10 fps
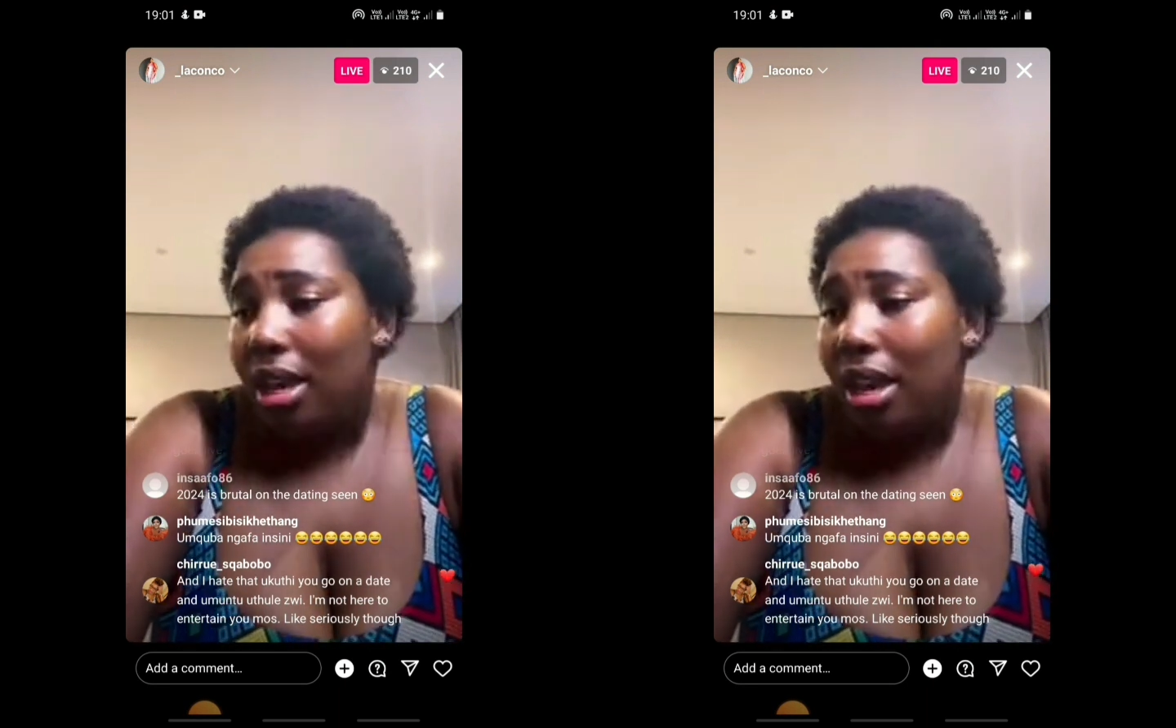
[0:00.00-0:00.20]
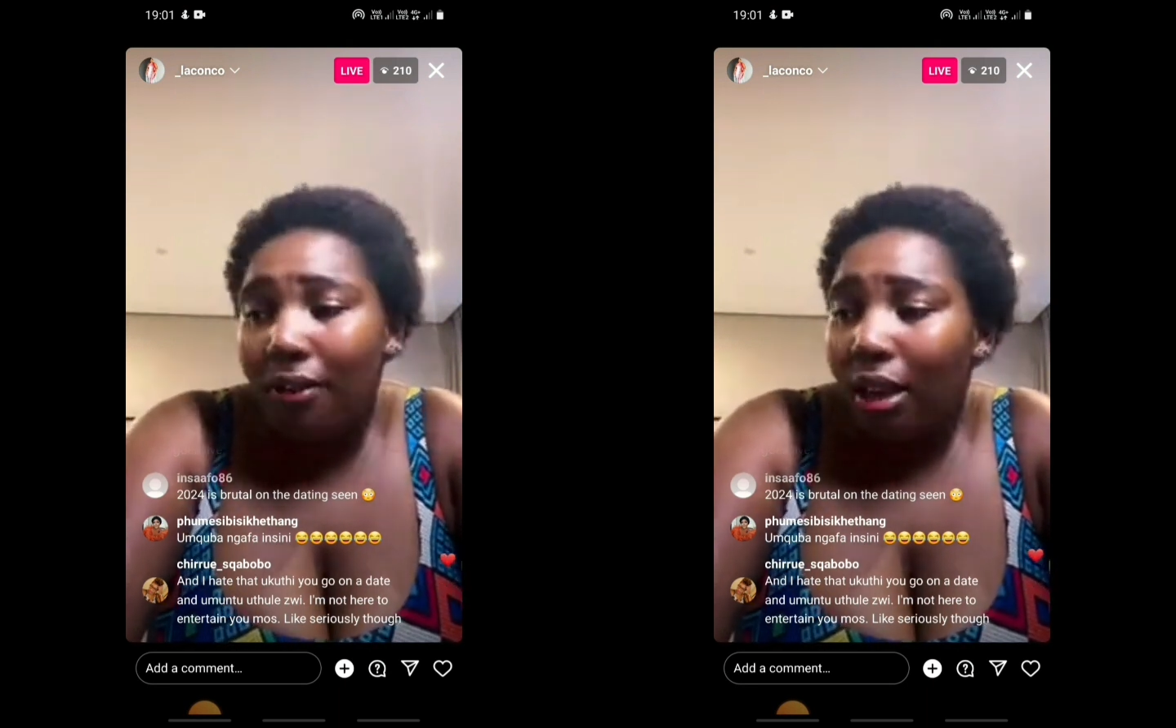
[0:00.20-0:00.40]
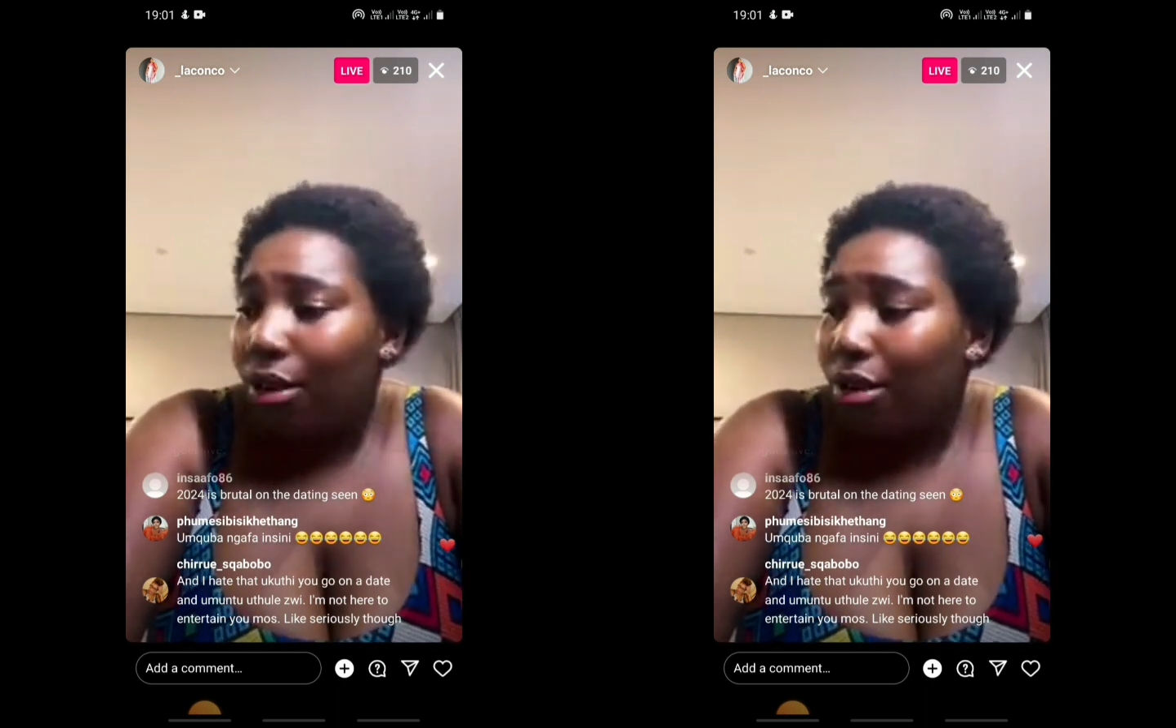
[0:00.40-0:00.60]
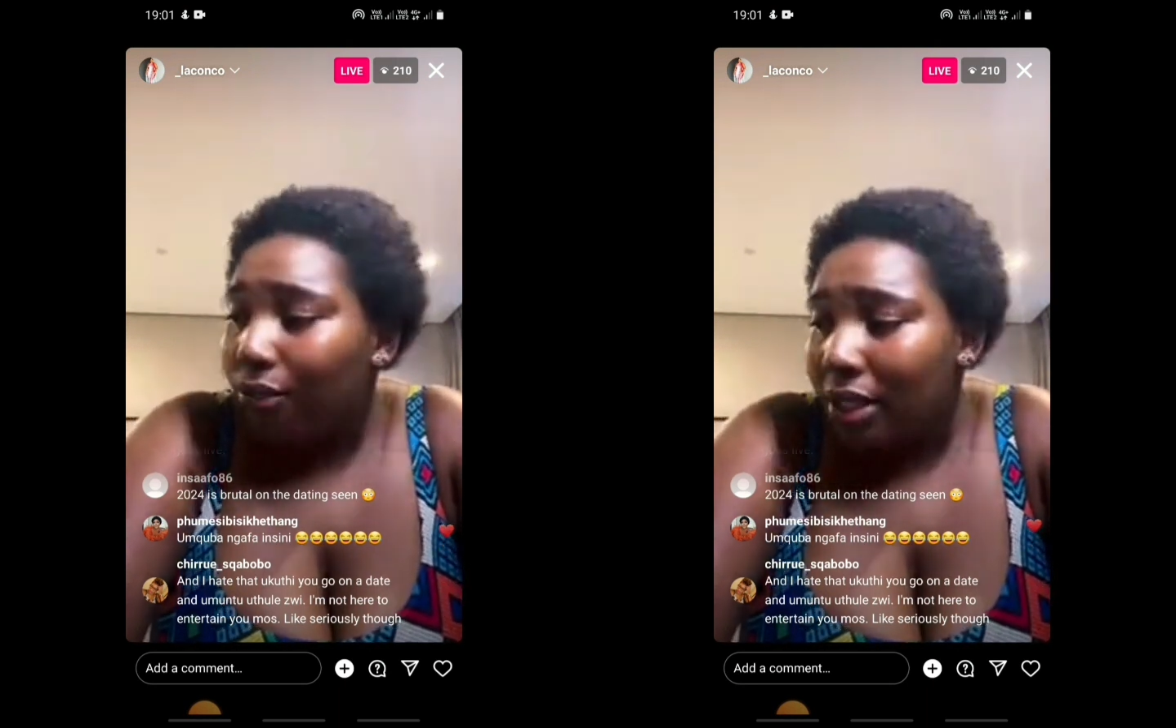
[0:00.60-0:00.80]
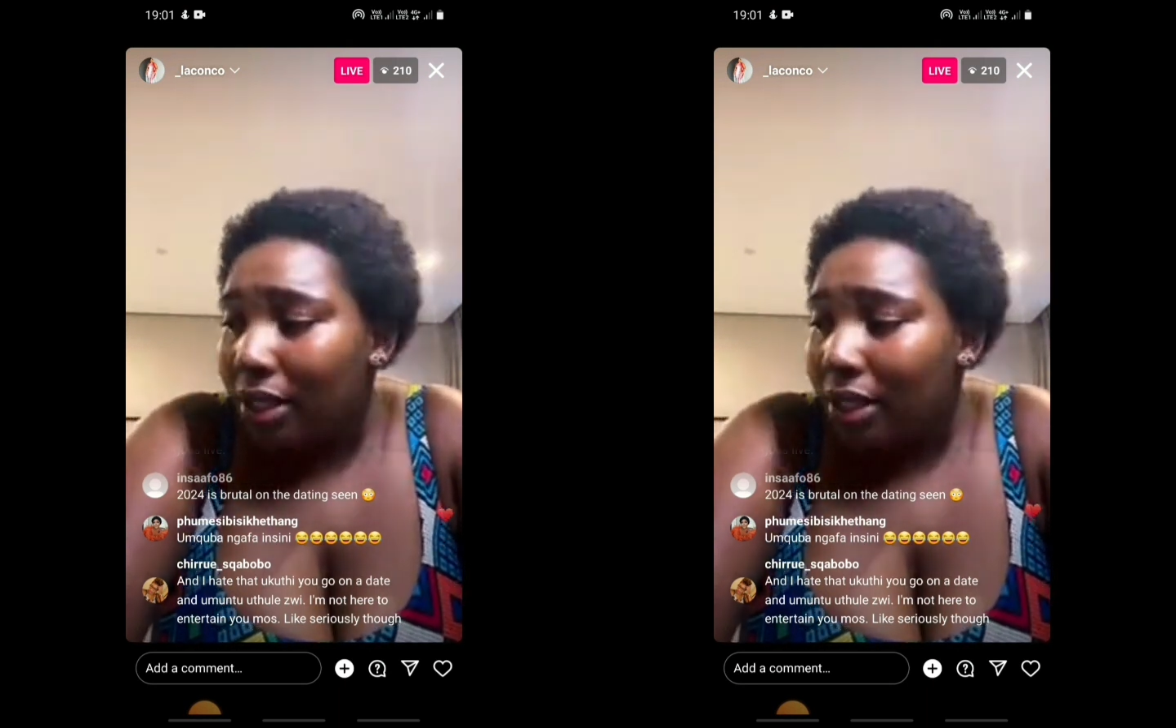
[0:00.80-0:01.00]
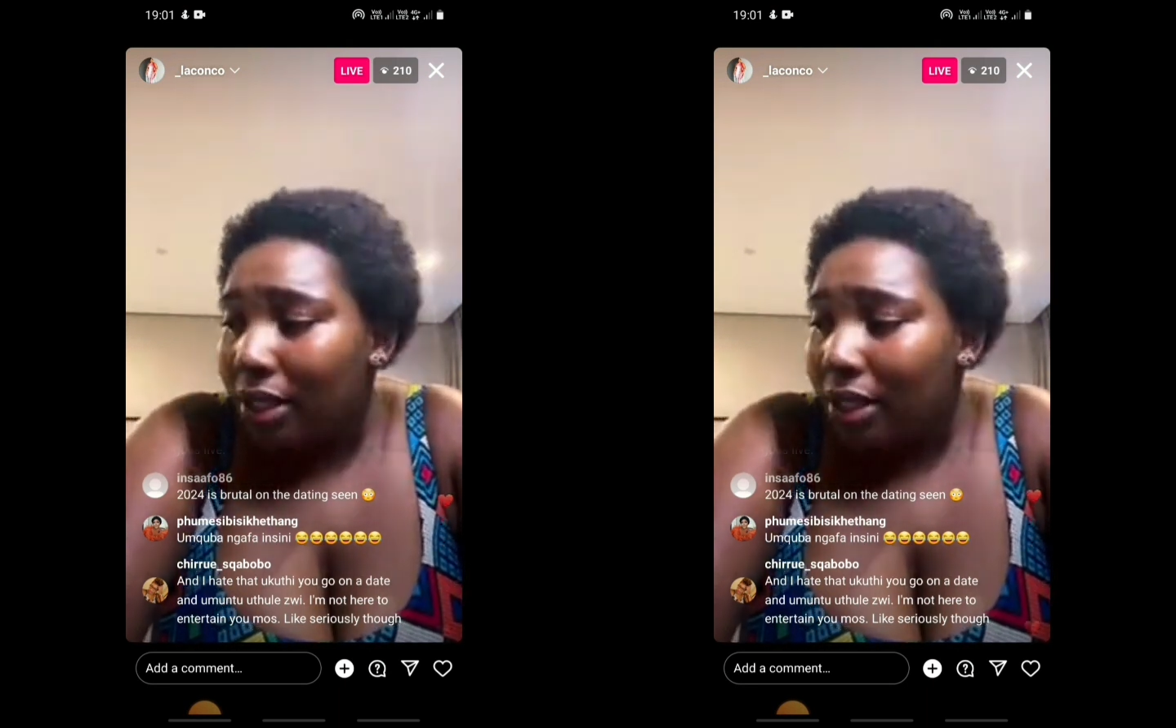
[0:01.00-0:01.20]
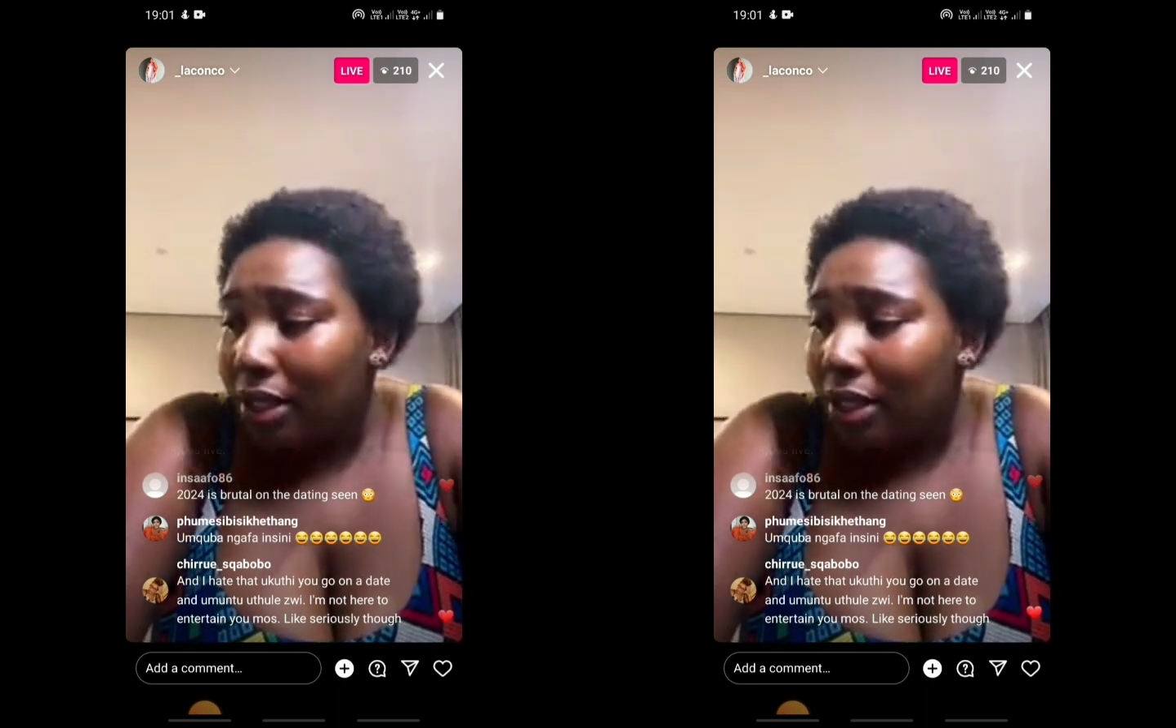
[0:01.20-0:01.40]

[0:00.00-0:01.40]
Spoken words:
having a conversation.